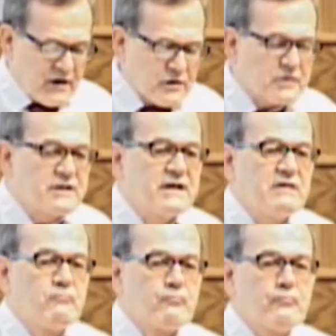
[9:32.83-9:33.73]
Here's
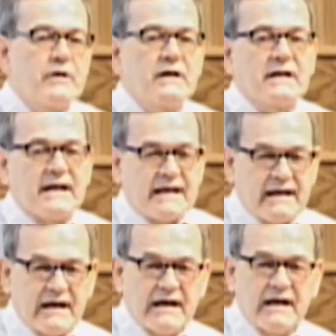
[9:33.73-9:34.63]
the
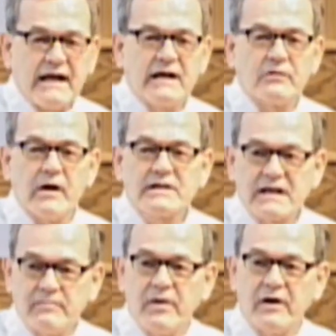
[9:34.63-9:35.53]
really
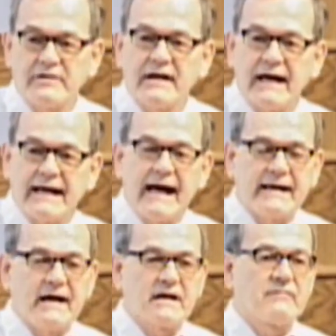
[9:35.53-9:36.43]
interesting part that I
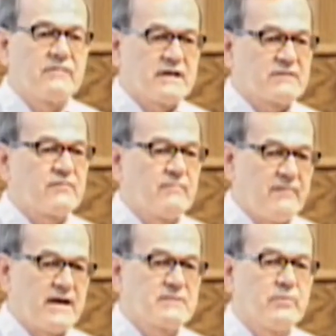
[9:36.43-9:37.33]
got out of this
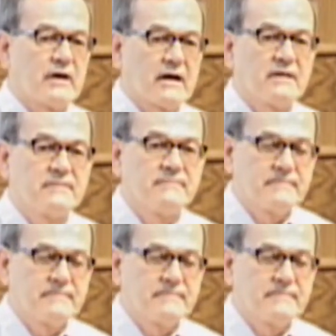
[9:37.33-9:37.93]
from Facebook.